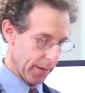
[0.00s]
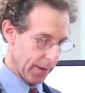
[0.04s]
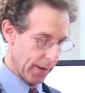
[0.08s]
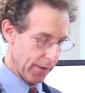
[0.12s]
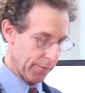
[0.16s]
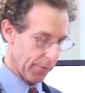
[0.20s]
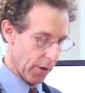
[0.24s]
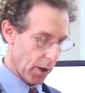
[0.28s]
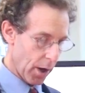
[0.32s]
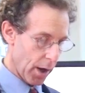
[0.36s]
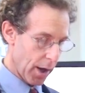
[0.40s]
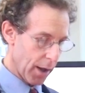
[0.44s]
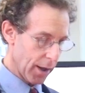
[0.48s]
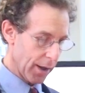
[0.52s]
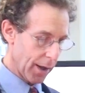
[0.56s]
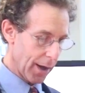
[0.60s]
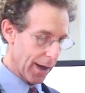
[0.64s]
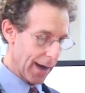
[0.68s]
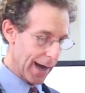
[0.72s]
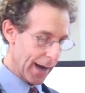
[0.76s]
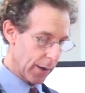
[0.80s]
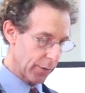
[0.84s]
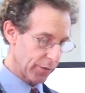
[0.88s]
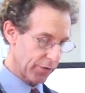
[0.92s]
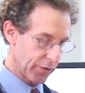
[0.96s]
If all
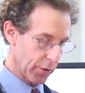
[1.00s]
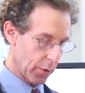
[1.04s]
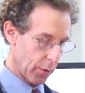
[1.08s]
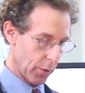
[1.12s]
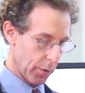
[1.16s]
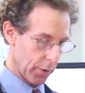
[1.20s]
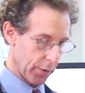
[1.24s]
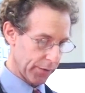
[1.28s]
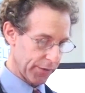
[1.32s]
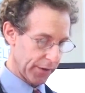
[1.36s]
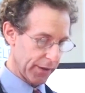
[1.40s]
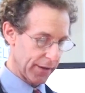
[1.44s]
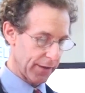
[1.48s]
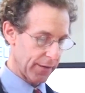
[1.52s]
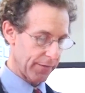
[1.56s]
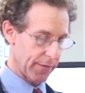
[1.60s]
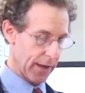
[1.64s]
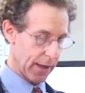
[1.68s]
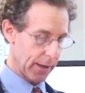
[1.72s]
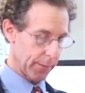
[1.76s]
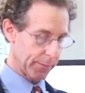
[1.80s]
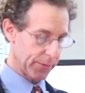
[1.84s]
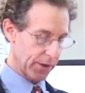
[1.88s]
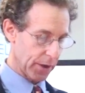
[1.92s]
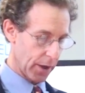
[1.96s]
households in
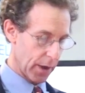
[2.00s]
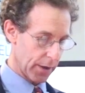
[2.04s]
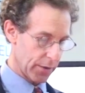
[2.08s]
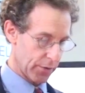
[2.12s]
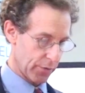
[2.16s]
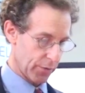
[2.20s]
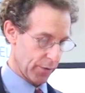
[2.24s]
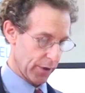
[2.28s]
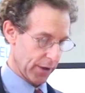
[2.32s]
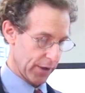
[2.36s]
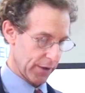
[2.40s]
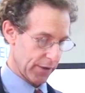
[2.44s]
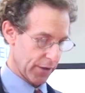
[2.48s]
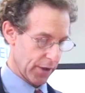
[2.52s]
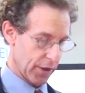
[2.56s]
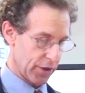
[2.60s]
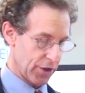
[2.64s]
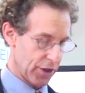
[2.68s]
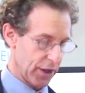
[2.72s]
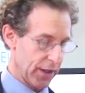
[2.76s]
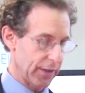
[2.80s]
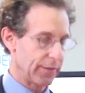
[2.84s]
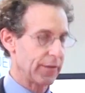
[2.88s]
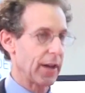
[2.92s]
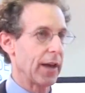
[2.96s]
developed countries
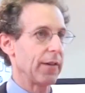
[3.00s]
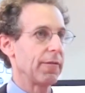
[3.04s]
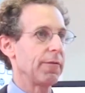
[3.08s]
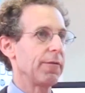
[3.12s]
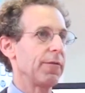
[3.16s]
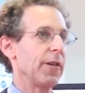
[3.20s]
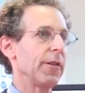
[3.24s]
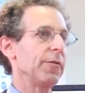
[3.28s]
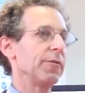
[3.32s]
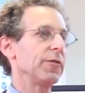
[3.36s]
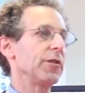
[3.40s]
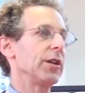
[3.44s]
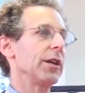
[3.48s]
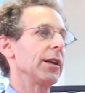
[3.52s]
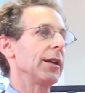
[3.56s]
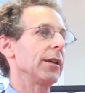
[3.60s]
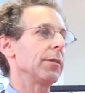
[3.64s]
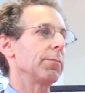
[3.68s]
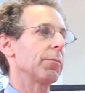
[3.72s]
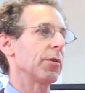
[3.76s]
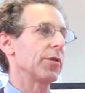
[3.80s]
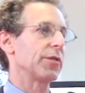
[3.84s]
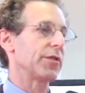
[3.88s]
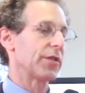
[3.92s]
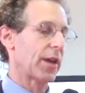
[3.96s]
achieved a
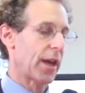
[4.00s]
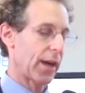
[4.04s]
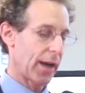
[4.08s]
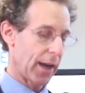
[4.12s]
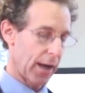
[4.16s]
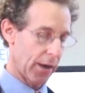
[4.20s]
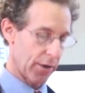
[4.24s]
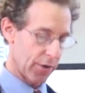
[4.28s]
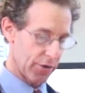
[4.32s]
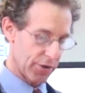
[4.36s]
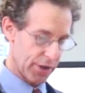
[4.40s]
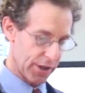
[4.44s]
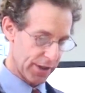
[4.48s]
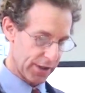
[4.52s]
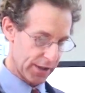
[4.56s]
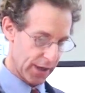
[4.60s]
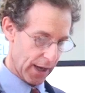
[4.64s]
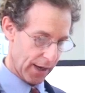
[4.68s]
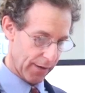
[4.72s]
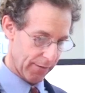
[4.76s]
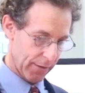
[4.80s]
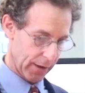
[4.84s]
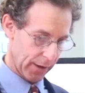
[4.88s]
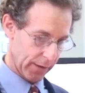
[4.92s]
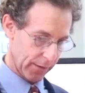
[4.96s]
15% energy
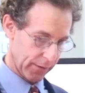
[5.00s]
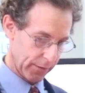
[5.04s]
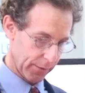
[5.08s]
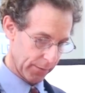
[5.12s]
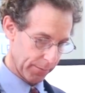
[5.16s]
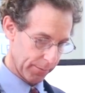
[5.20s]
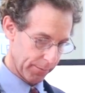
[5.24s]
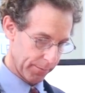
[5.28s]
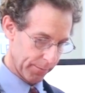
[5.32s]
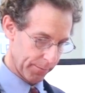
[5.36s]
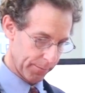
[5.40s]
savings